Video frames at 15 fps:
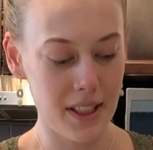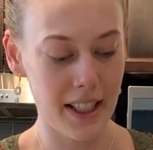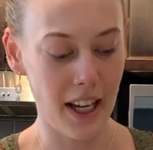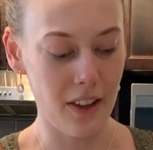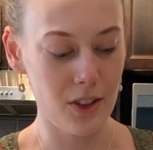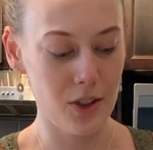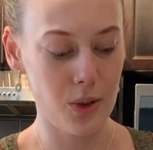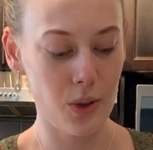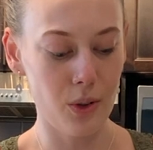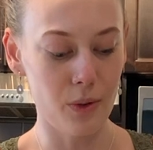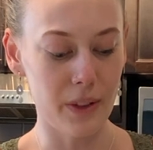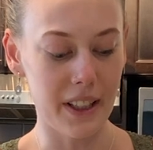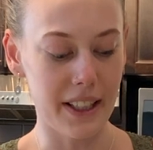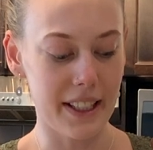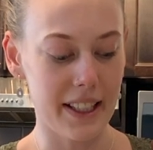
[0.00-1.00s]
together to a
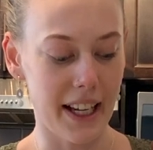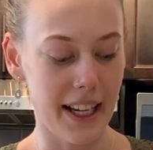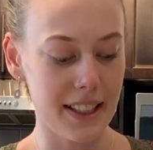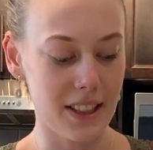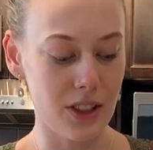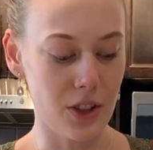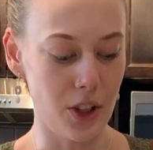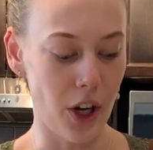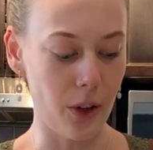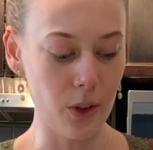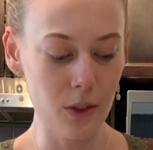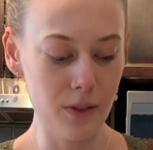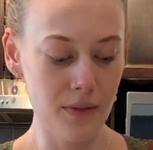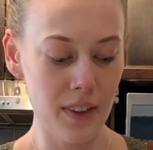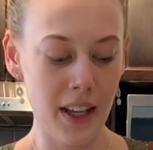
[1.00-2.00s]
really nice
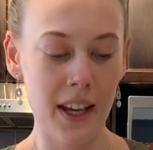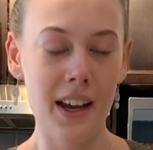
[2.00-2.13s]
dough.